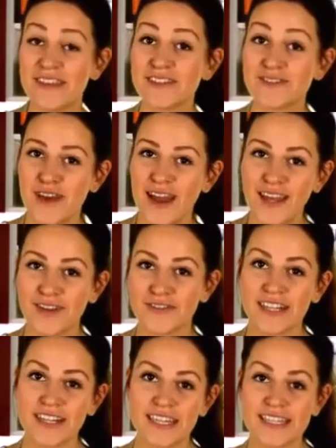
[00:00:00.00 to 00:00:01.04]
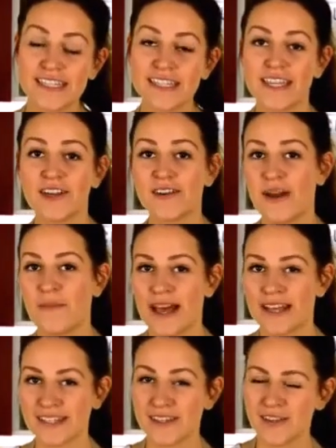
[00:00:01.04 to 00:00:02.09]
The dry ingredients. Here I'm
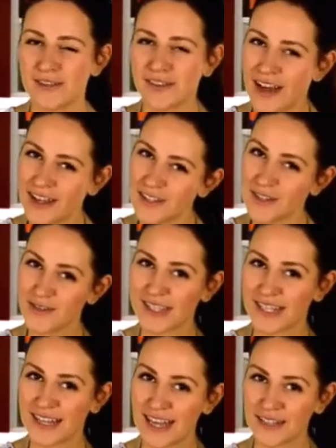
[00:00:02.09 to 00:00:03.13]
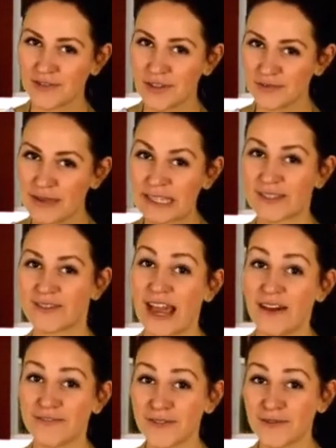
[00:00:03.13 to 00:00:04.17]
asking you not to use an electric mixer
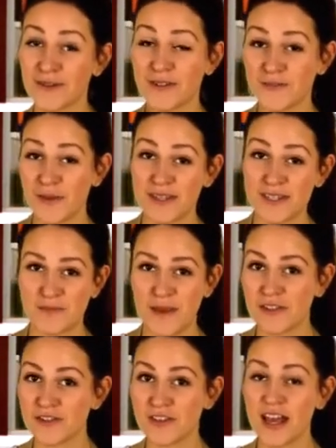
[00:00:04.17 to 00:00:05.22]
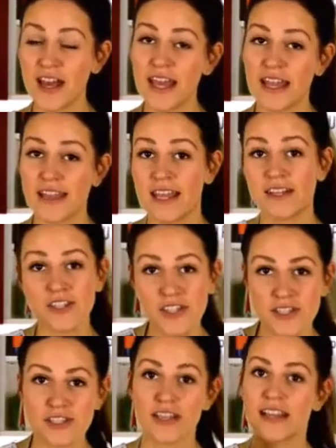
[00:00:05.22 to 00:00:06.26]
afterwards, but a spatula, and then
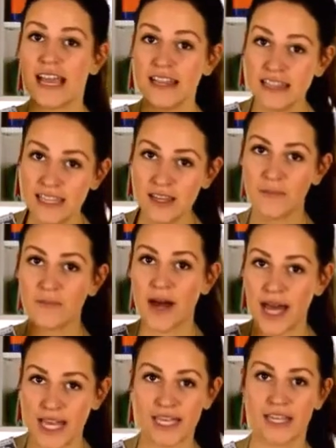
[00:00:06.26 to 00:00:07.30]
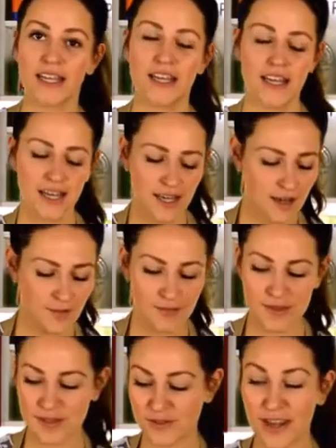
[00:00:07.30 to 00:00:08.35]
just lightly combine
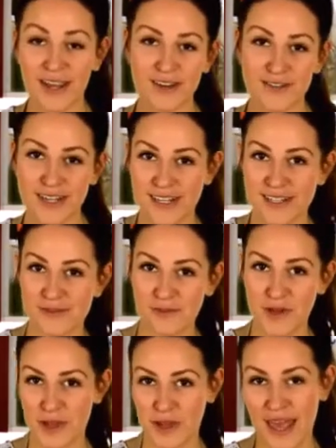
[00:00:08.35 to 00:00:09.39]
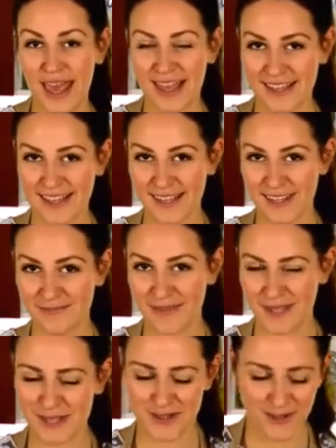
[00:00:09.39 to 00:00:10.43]
the dry ingredients with the egg
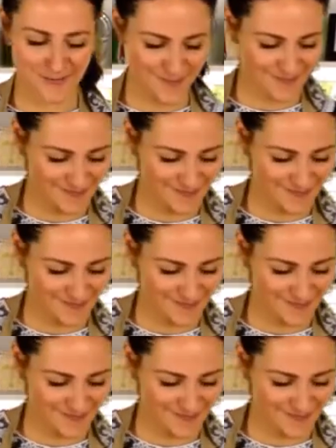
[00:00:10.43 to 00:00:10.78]
mixture.